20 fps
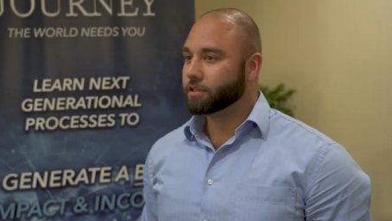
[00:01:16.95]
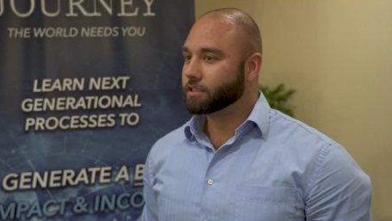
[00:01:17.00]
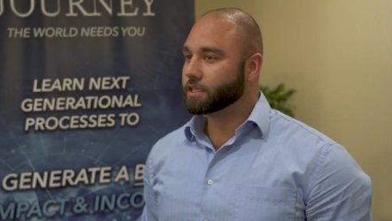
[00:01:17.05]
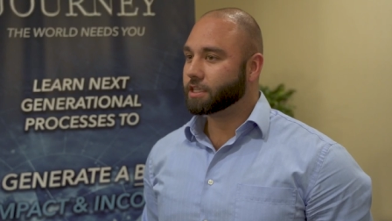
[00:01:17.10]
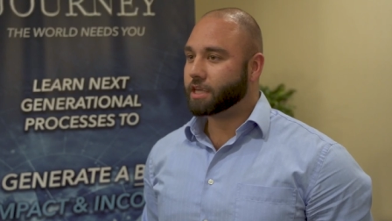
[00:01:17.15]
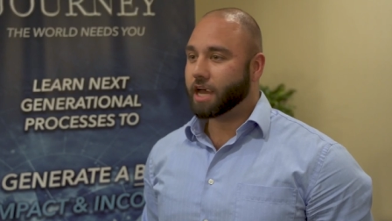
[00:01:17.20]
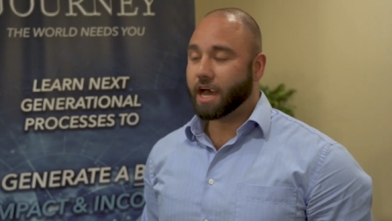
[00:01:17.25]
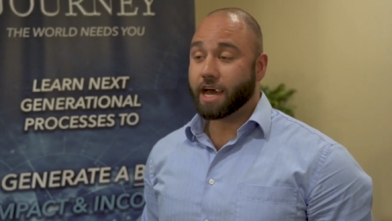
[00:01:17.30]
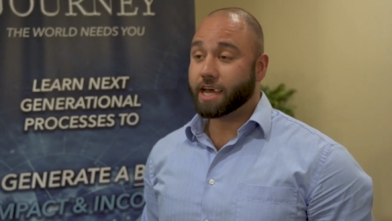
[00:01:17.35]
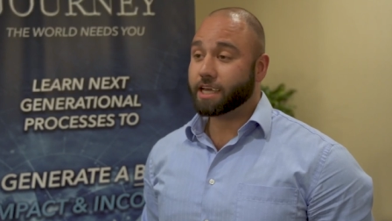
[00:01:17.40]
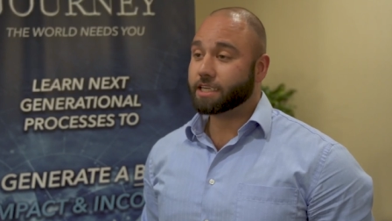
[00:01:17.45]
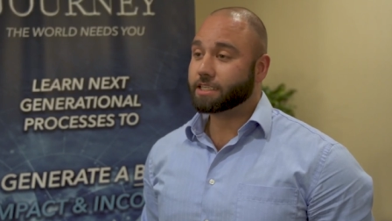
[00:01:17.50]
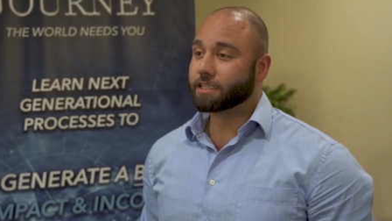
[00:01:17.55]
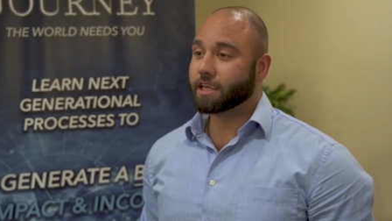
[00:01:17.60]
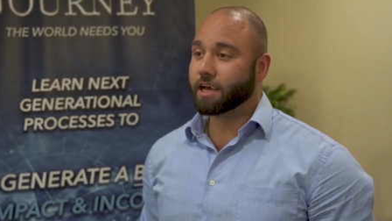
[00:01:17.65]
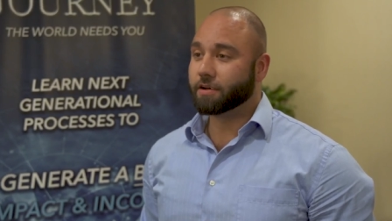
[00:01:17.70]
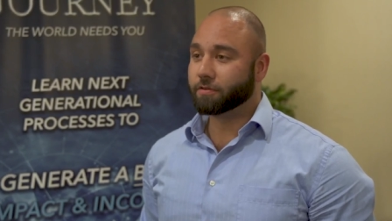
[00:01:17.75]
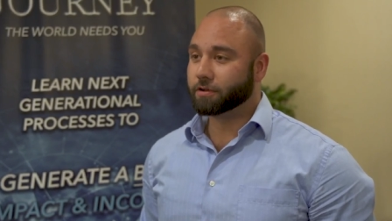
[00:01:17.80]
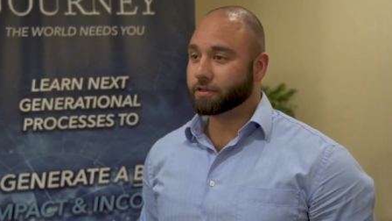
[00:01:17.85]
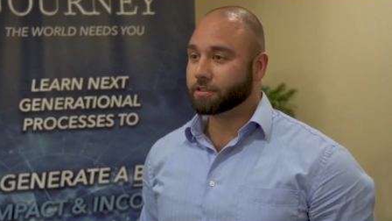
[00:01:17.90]
to the highest
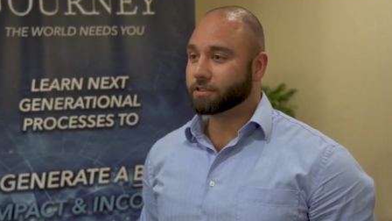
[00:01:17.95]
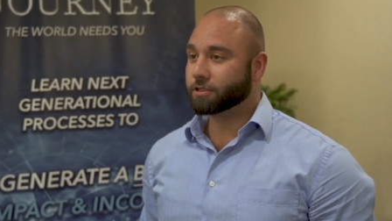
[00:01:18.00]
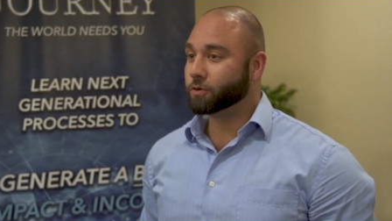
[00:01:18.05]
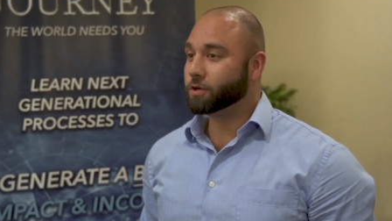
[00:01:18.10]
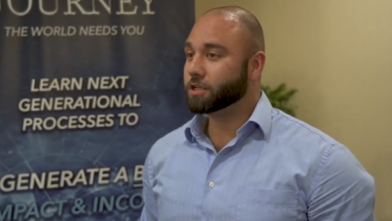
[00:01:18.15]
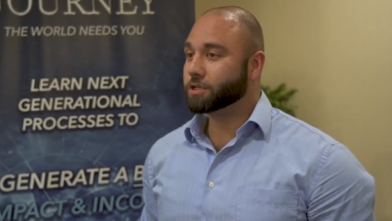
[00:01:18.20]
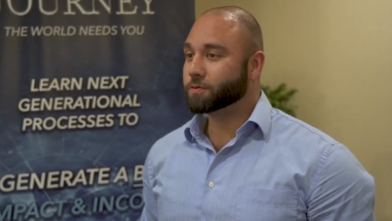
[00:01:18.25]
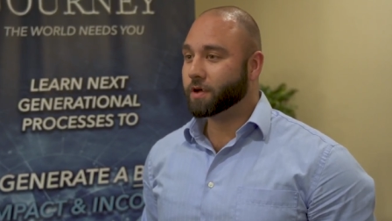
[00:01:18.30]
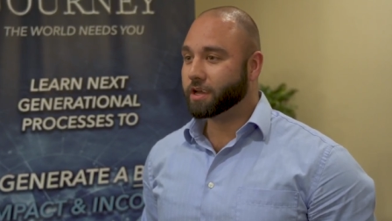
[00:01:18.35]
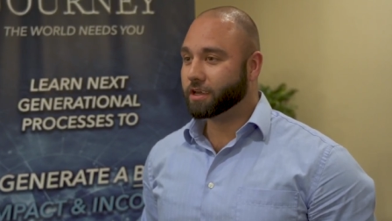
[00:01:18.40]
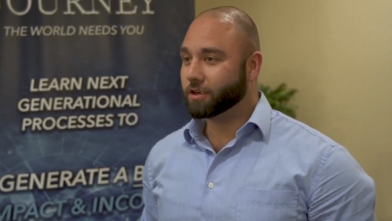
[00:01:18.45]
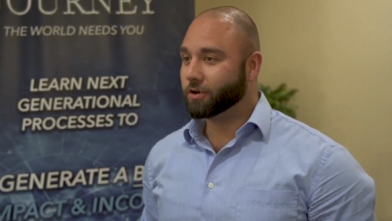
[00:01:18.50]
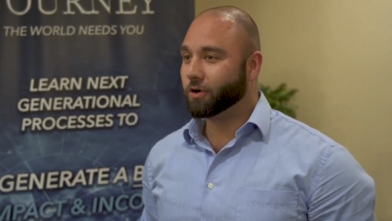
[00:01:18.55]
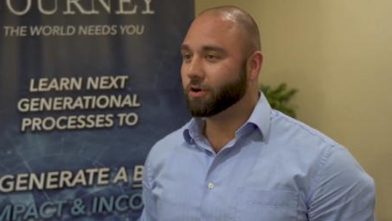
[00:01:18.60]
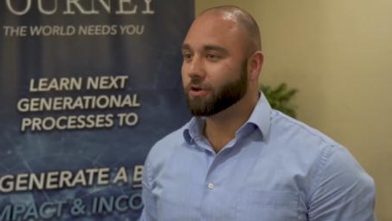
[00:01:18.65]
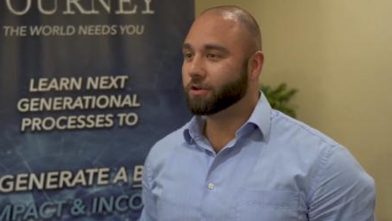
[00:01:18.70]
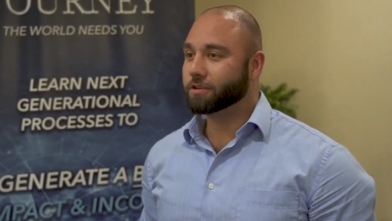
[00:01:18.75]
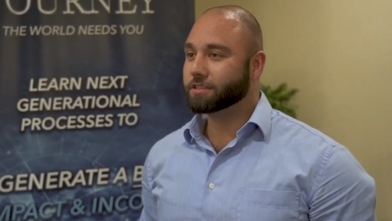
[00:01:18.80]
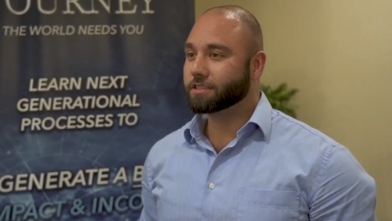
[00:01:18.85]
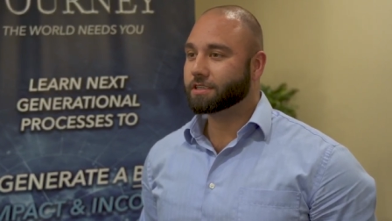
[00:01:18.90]
level, to reach my
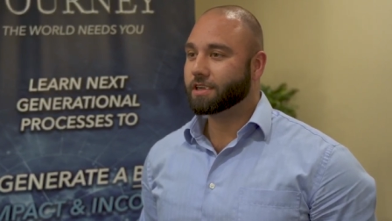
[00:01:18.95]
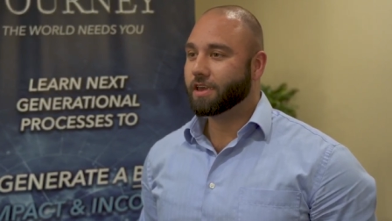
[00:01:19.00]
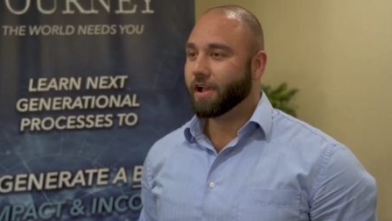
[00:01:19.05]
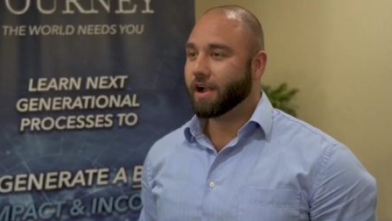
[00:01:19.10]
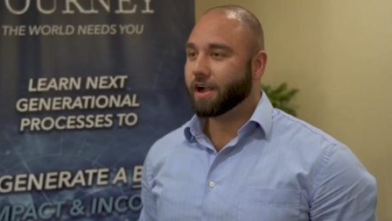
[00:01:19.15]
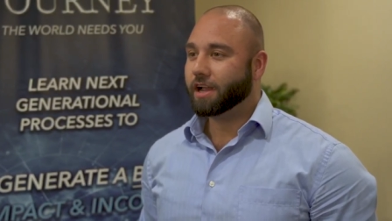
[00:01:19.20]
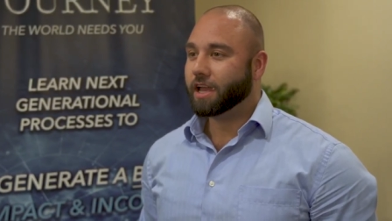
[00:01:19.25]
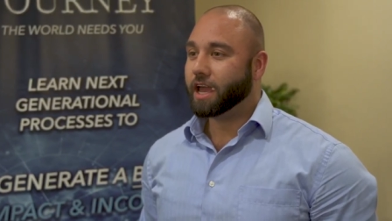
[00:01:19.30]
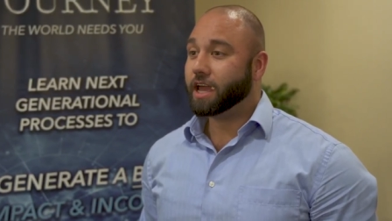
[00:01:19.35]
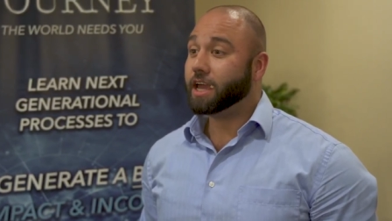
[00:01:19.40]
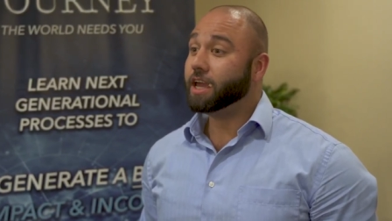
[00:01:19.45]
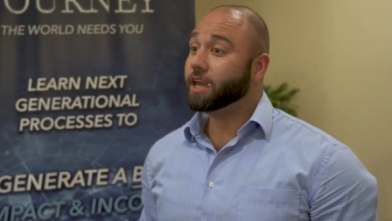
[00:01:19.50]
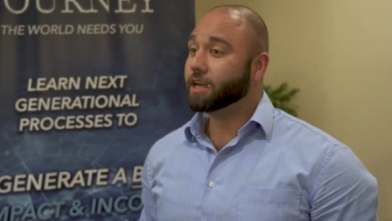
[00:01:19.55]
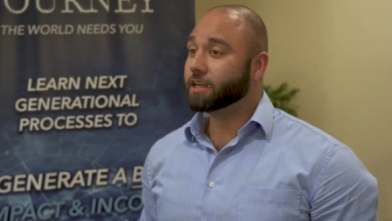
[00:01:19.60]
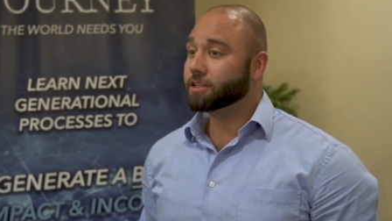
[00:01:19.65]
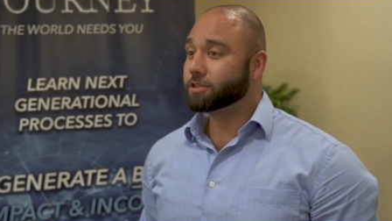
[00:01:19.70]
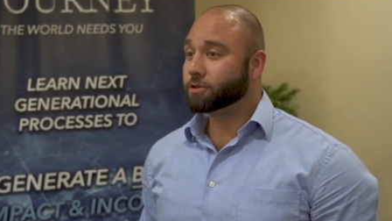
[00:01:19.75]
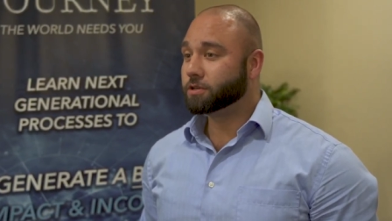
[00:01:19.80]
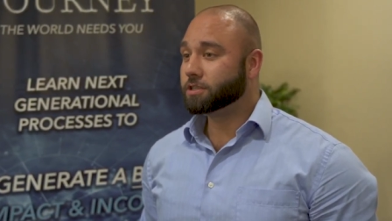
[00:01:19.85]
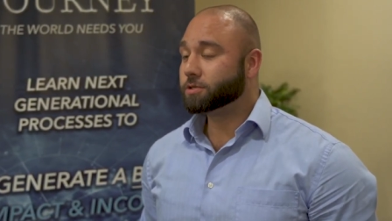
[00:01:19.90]
goals,
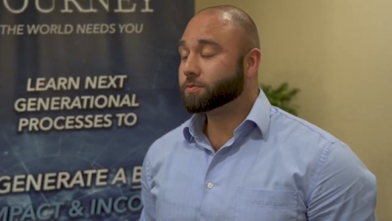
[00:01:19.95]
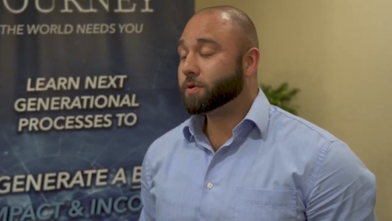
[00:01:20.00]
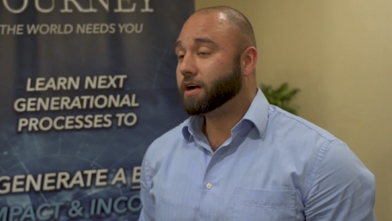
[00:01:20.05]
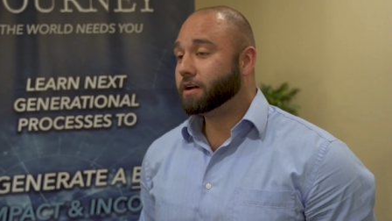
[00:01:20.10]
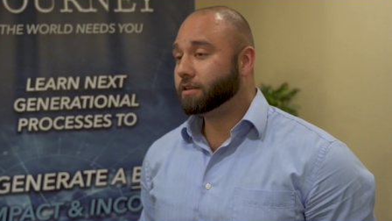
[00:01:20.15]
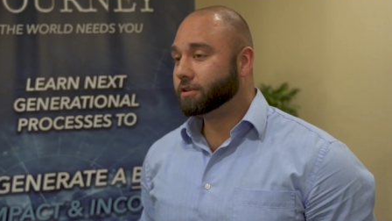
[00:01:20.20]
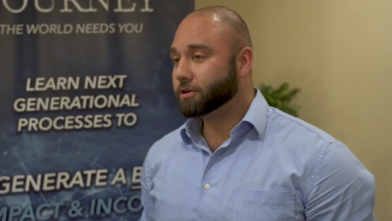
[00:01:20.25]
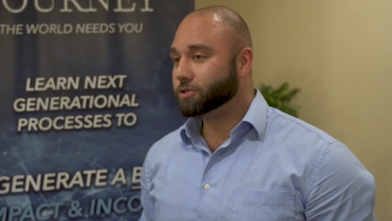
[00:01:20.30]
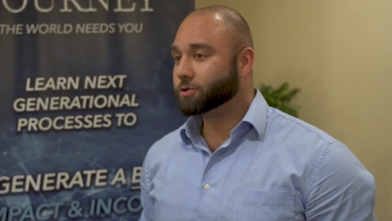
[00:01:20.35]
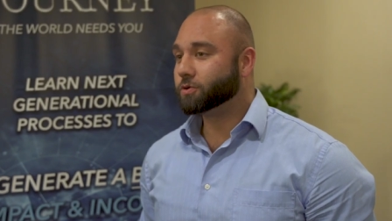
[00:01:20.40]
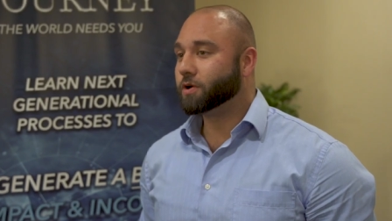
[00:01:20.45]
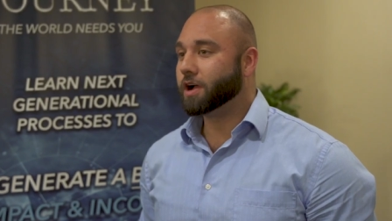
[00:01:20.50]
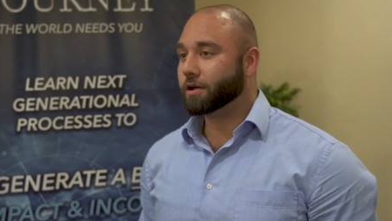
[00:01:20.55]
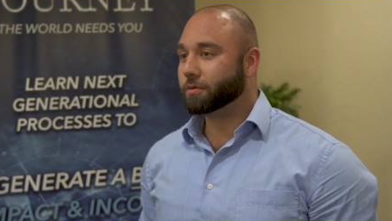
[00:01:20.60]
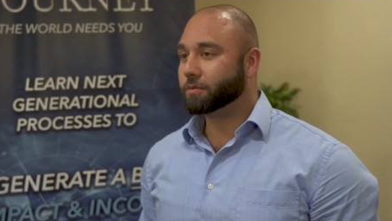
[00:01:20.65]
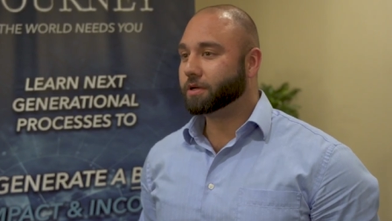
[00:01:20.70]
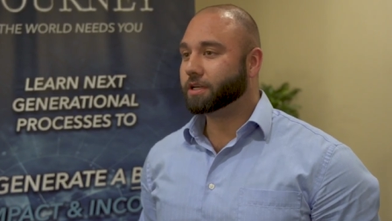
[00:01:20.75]
and to inspire those around